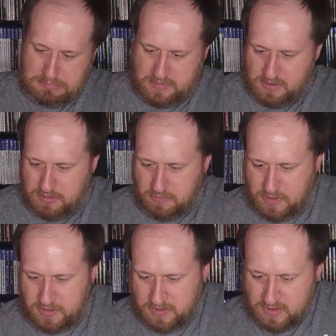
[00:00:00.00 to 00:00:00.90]

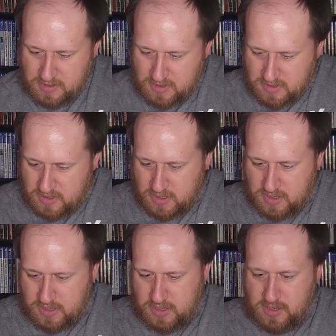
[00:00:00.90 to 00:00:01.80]
Anyway,
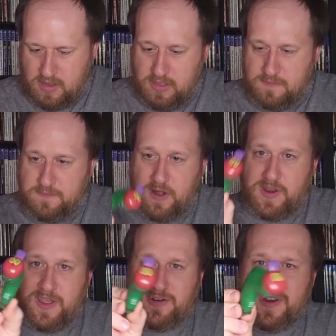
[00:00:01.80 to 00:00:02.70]
the
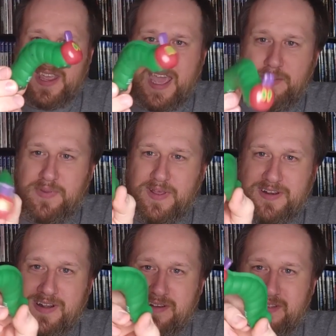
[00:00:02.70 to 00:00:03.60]
Very Hungry
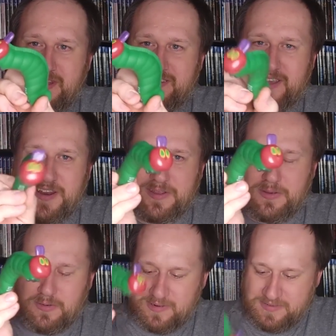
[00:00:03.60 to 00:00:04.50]
Caterpillar, that's kind of
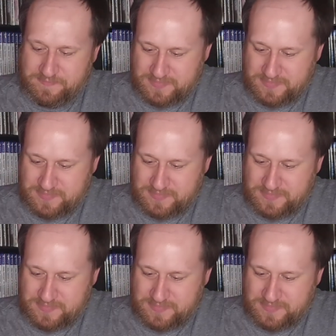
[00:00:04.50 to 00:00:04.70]
cool.